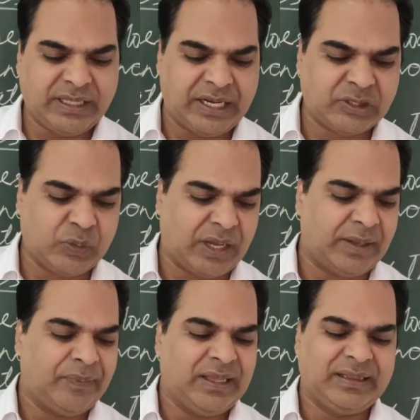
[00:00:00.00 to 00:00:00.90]
That is
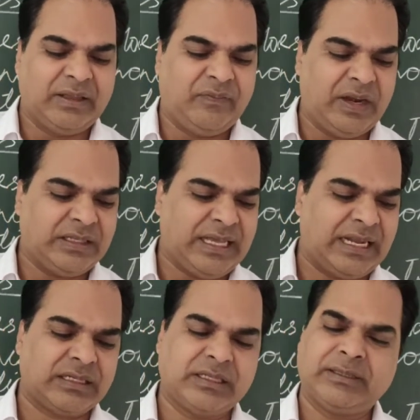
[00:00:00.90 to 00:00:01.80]
why they felt
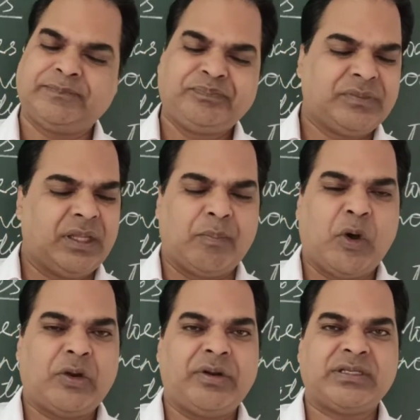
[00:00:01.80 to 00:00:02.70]
that the
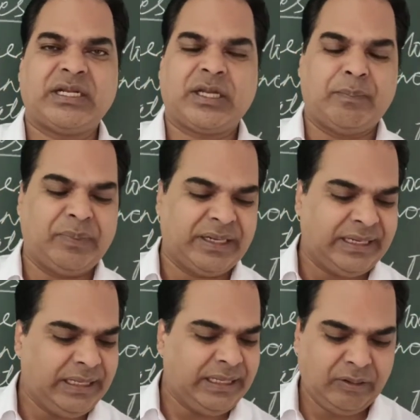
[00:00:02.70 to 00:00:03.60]
moderates had
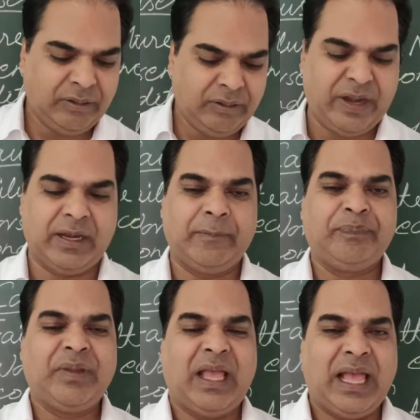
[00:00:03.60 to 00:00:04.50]
completely failed.
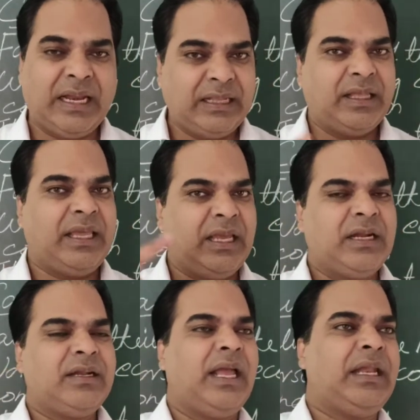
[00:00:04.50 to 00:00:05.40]
And in the
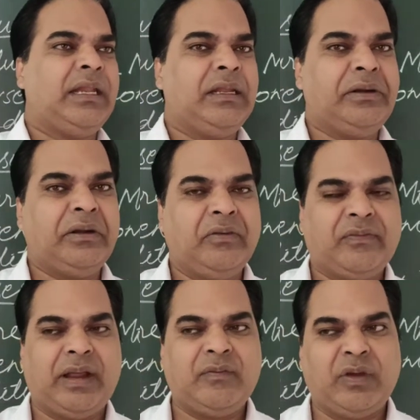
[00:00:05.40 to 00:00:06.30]
year
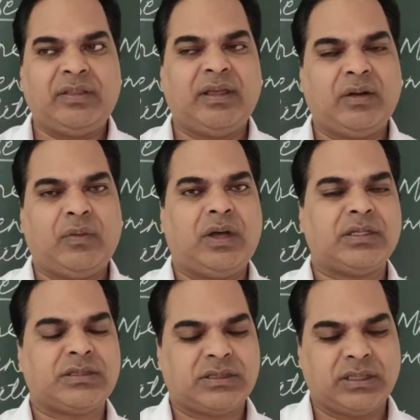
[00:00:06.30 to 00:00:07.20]
1905, when there
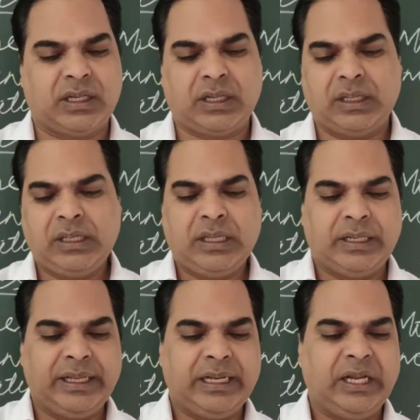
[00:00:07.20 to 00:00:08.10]
was a
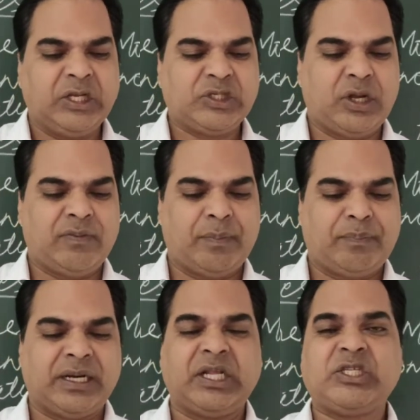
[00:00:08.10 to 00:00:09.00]
declaration of the
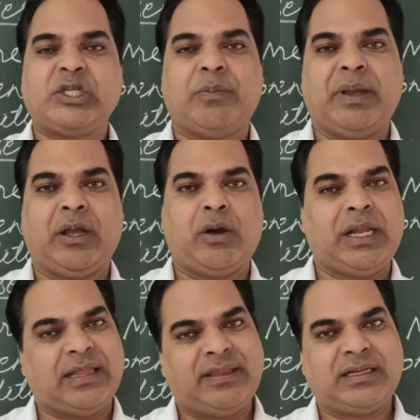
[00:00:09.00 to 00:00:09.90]
partition of Bengal,
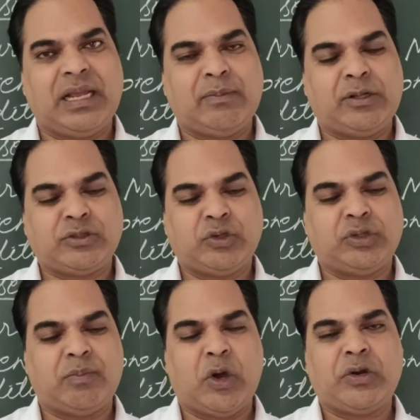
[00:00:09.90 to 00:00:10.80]
at that time also
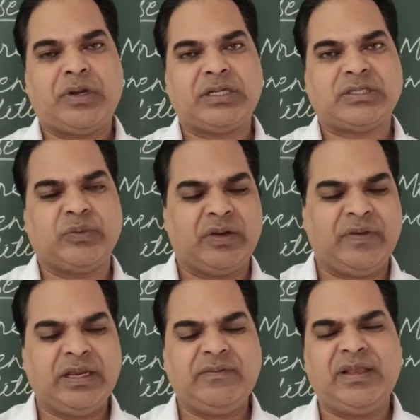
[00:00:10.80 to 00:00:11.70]
the moderates were
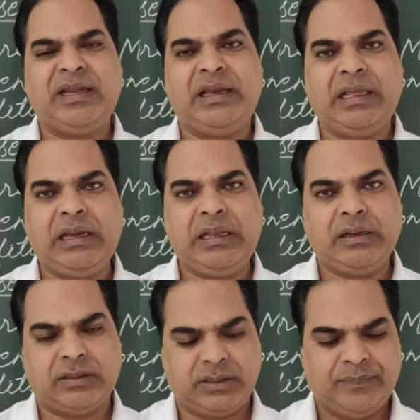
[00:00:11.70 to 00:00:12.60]
very, very
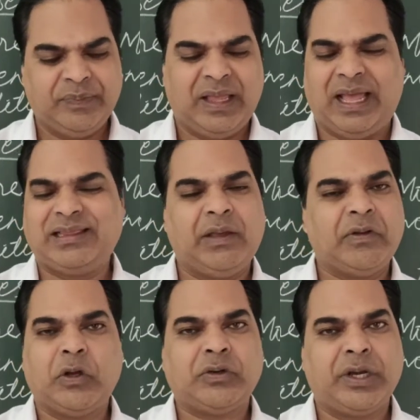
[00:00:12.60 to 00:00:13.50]
lenient and they were
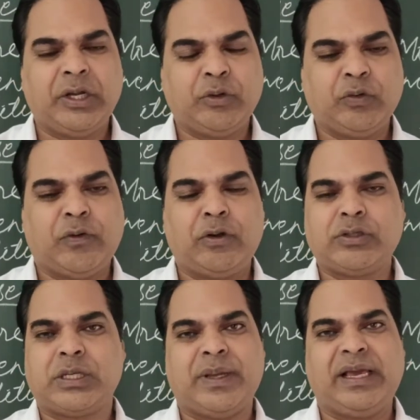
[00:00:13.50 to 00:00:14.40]
not ready to follow
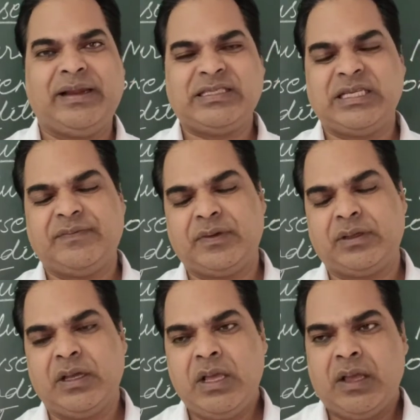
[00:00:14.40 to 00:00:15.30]
some
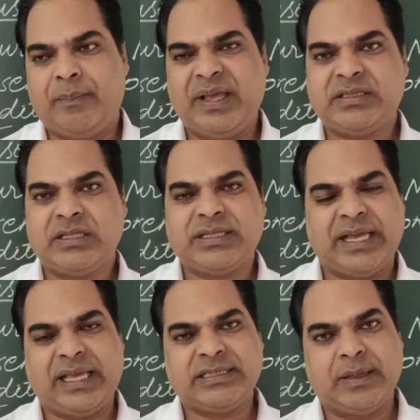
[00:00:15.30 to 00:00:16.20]
aggressive measures
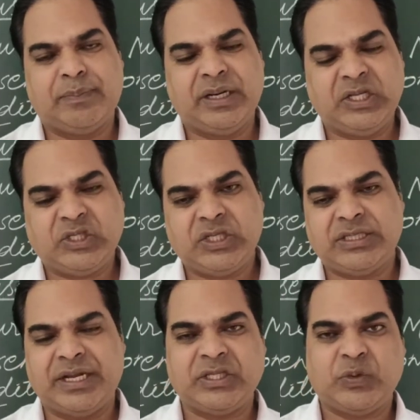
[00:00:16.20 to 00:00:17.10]
against the Britishers.
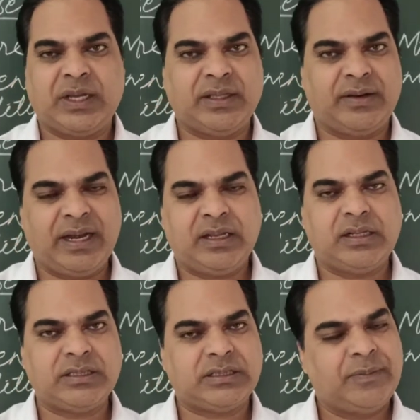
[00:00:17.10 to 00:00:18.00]
That is why the
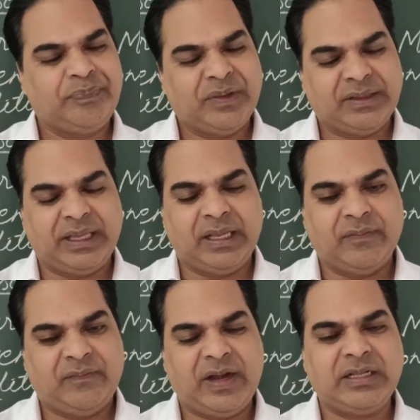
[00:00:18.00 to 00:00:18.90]
radicals, they
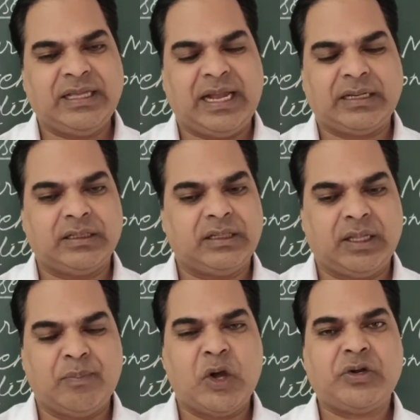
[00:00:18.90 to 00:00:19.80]
felt that the
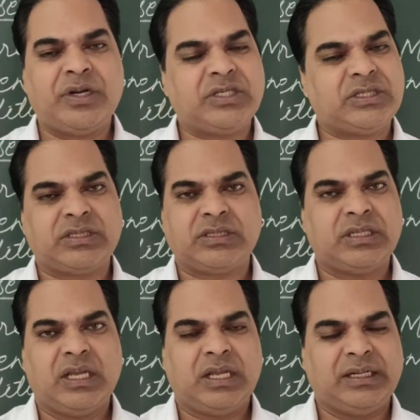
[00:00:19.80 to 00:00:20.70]
moderates
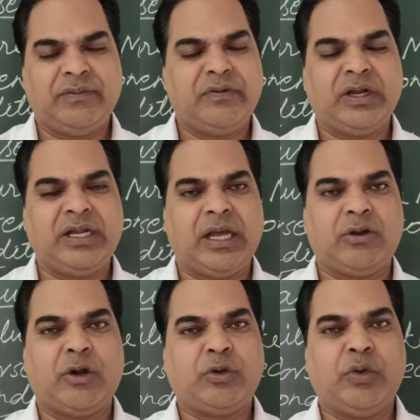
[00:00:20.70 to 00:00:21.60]
definitely are
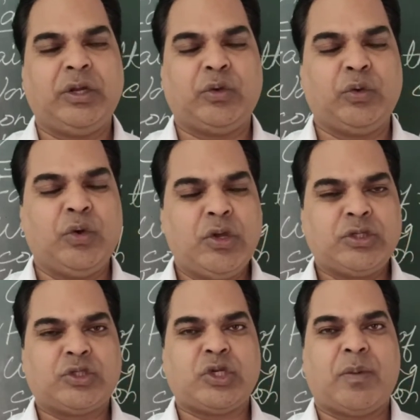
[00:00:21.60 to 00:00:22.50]
not going to
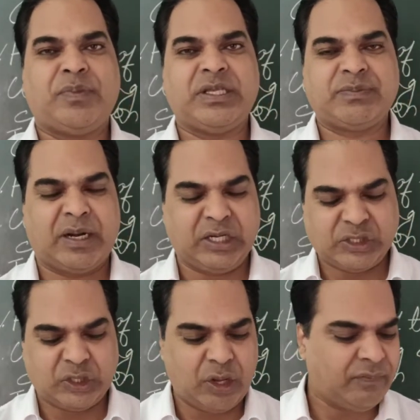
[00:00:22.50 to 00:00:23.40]
stop this
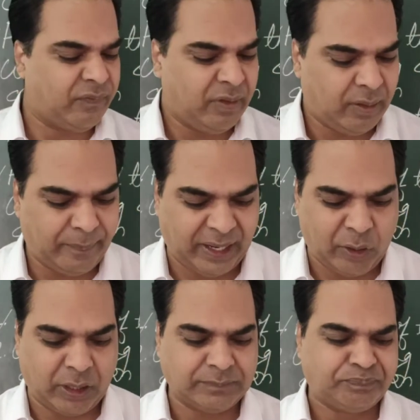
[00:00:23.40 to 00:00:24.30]
partition of
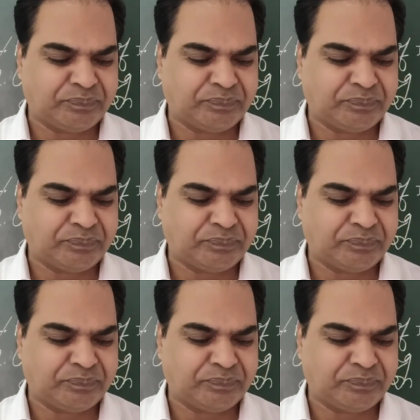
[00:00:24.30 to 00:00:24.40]
Bengal.